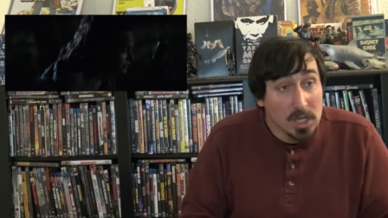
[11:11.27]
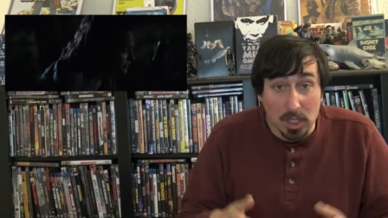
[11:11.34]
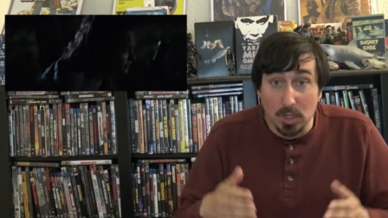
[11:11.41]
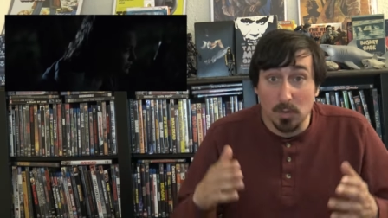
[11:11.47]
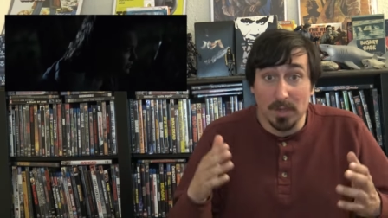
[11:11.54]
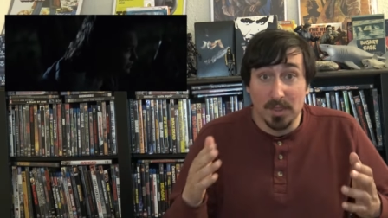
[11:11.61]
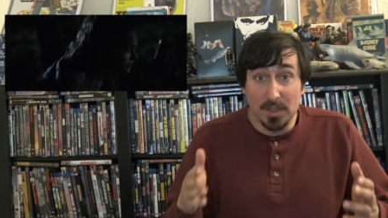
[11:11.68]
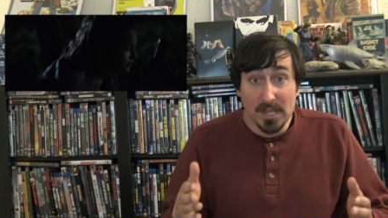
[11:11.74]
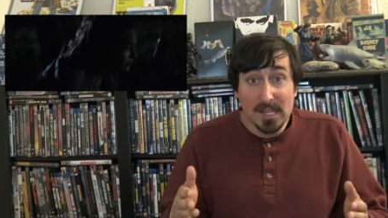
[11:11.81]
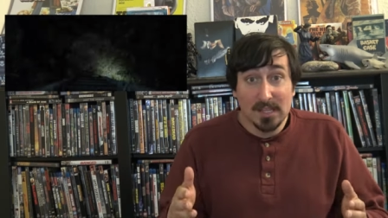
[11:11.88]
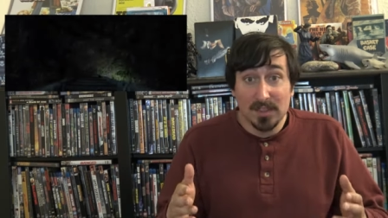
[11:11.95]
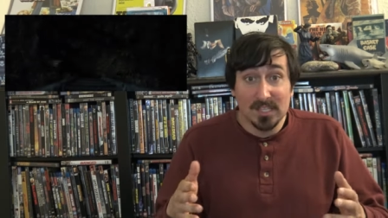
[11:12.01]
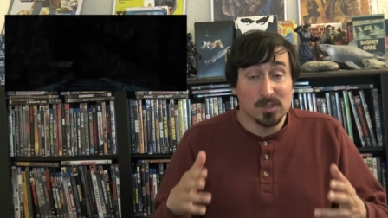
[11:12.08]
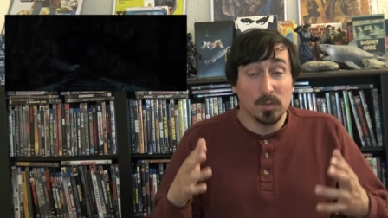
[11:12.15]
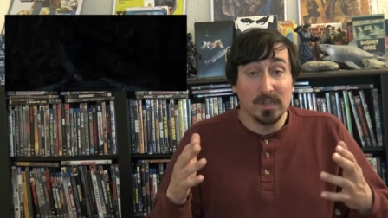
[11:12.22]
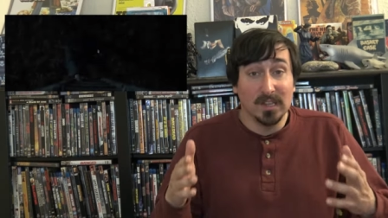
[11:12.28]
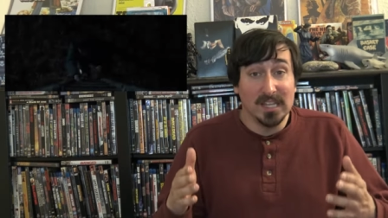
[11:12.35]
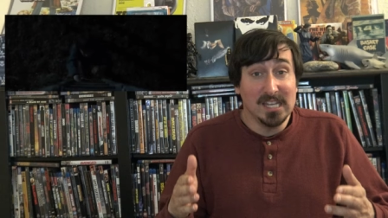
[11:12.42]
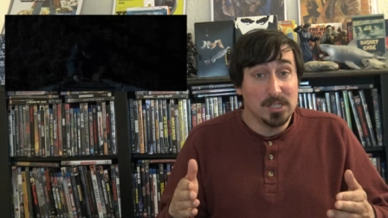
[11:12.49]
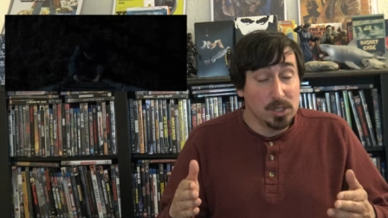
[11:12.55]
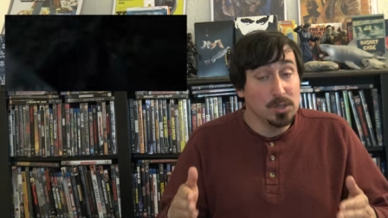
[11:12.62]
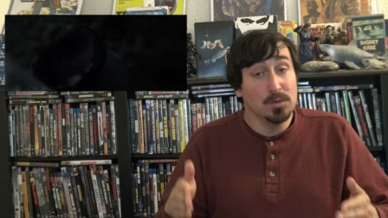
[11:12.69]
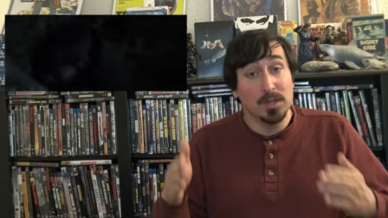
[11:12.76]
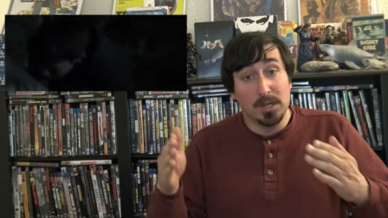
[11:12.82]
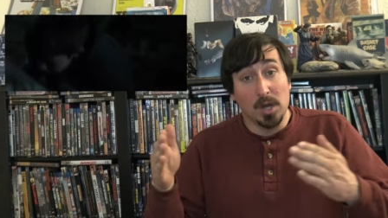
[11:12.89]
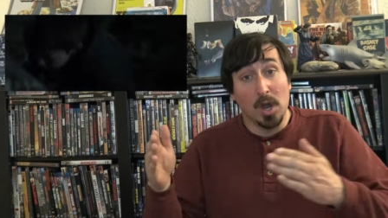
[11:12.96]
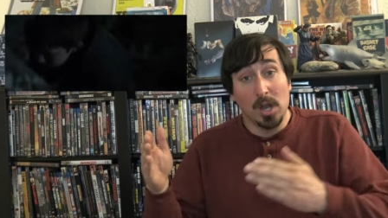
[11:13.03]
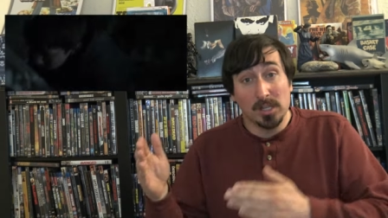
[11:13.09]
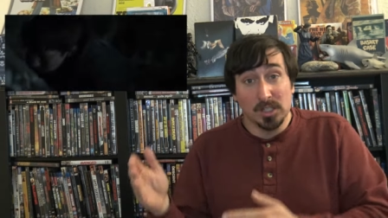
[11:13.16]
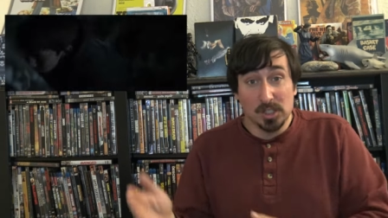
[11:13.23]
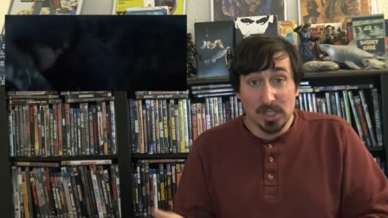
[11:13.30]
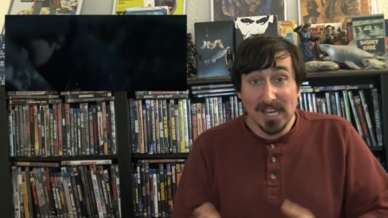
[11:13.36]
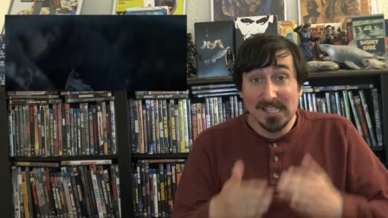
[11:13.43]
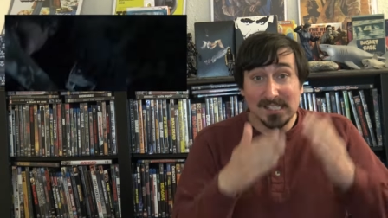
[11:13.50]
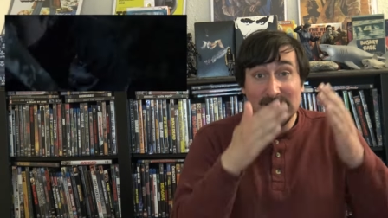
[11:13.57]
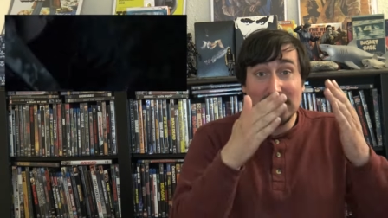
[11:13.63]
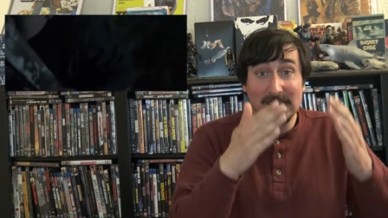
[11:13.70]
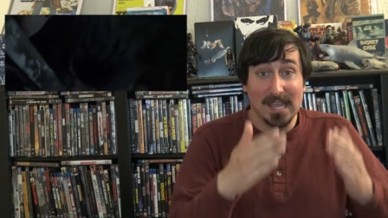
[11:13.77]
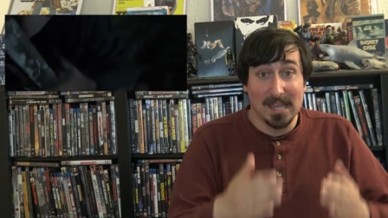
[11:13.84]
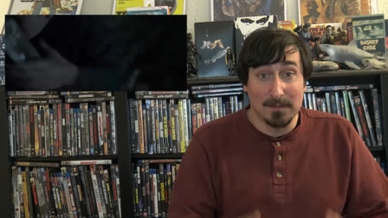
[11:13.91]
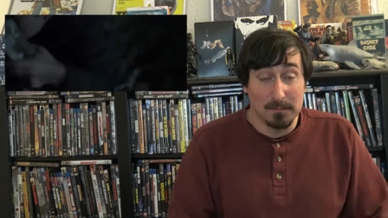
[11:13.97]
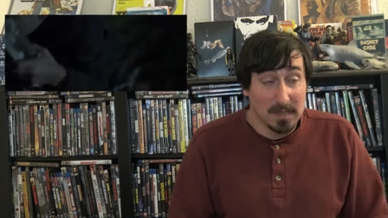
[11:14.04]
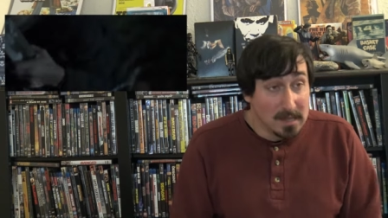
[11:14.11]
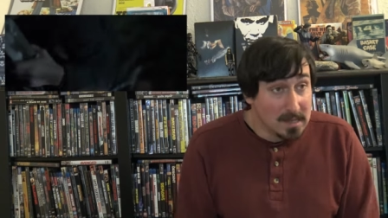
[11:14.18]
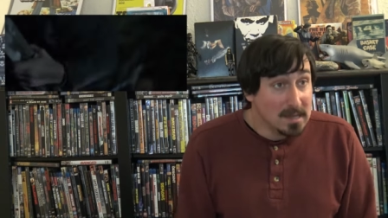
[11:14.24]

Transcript: You would think this would lead to the dogs chasing them.